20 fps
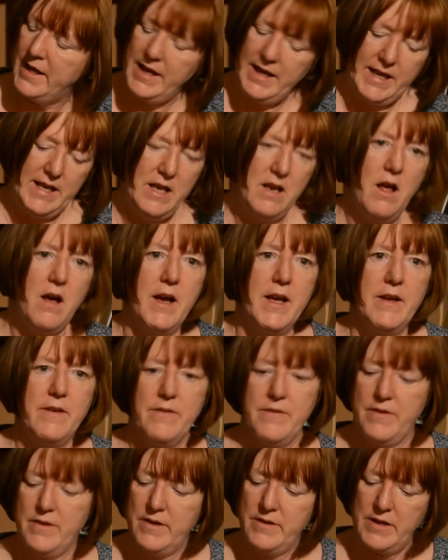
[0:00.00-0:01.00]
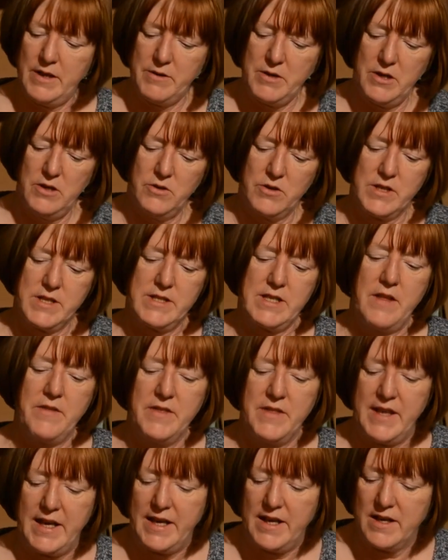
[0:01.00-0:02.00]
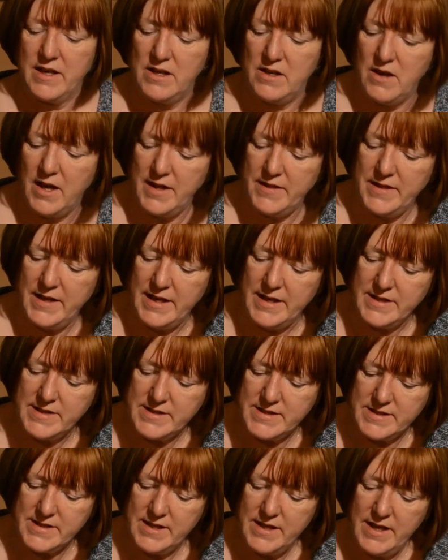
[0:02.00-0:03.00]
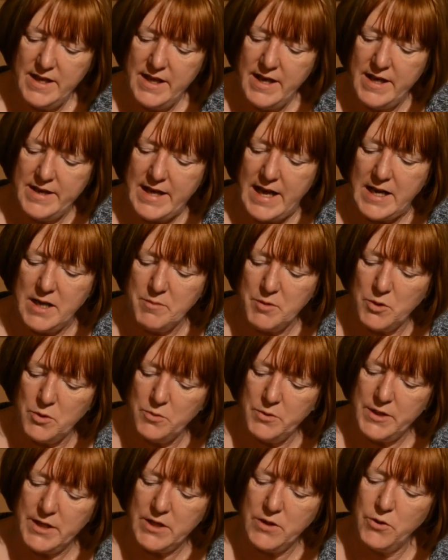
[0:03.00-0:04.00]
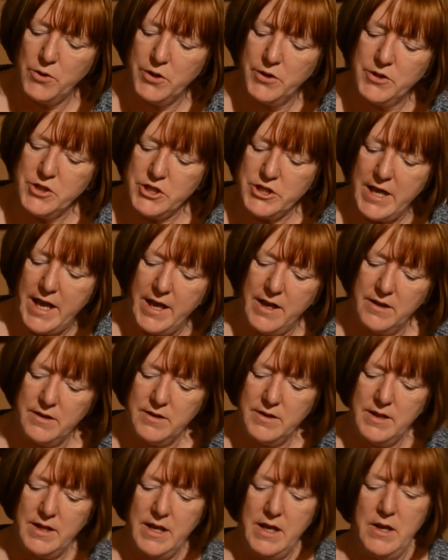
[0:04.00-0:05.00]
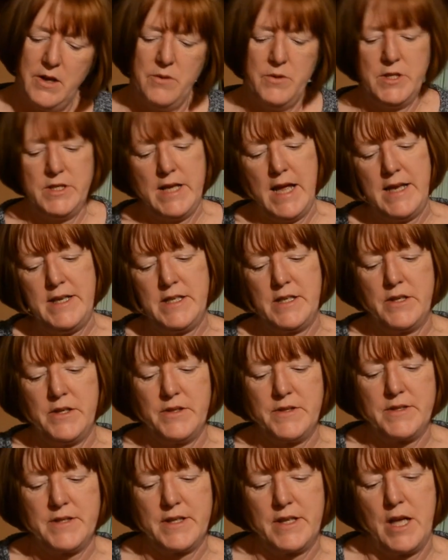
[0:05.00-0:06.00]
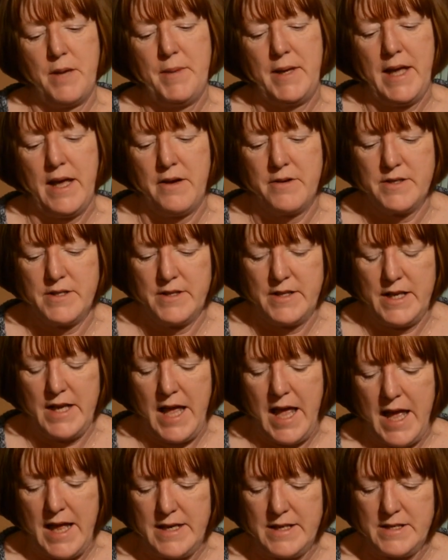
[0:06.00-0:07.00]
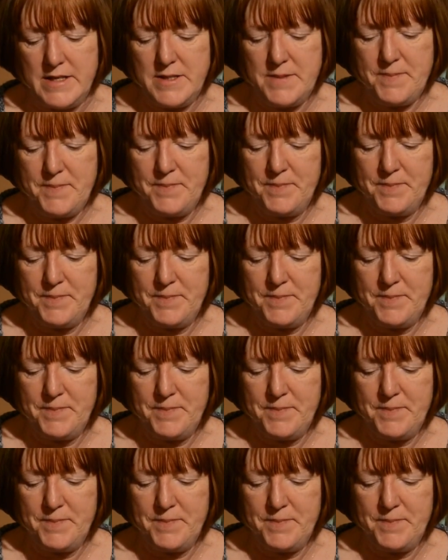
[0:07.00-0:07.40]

In life, they would have looked something like this, an animal with a coiled shell, tentacles coming out at the end.